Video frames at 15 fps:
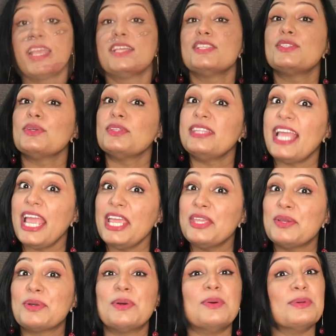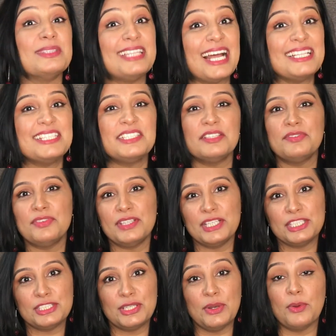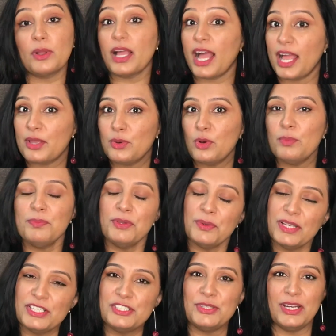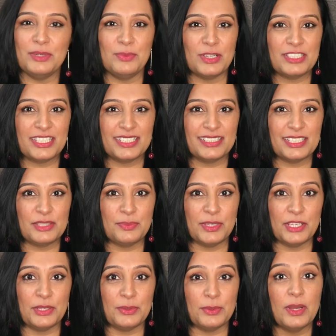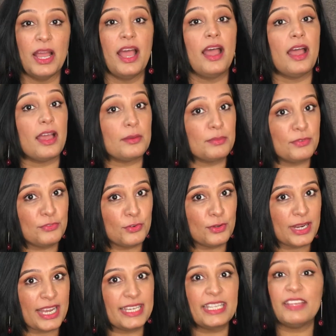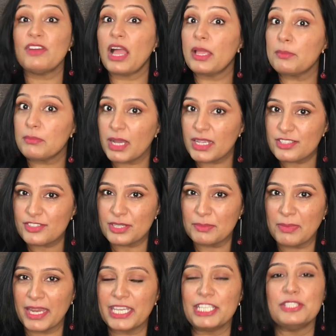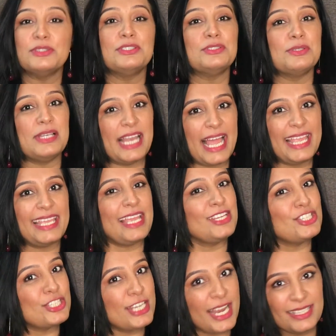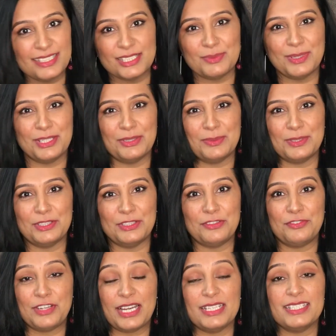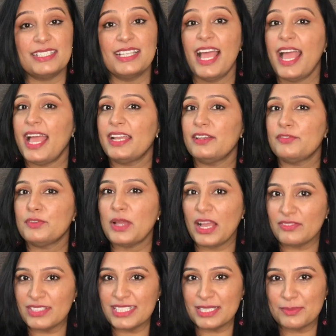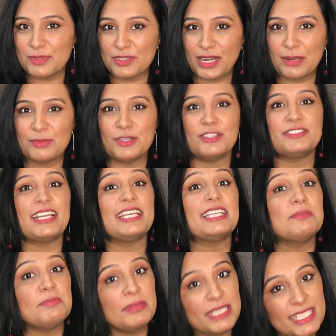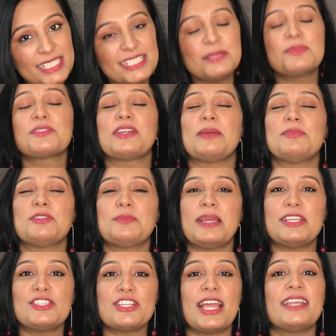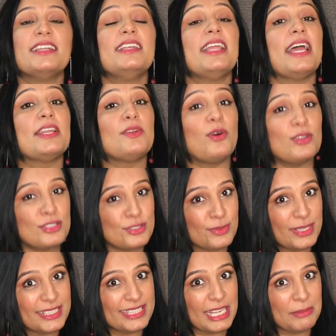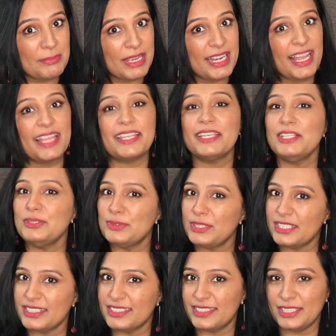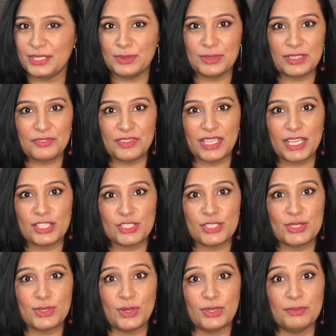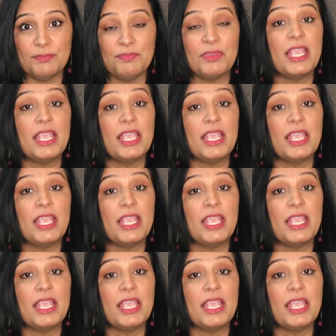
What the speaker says: So there you go, that's the finished look. I hope you enjoyed watching this video. And before I leave, I must remind you to like and share this video with your friends. And if you haven't subscribed already, please subscribe to my channel and also hit that bell icon to turn the notifications on.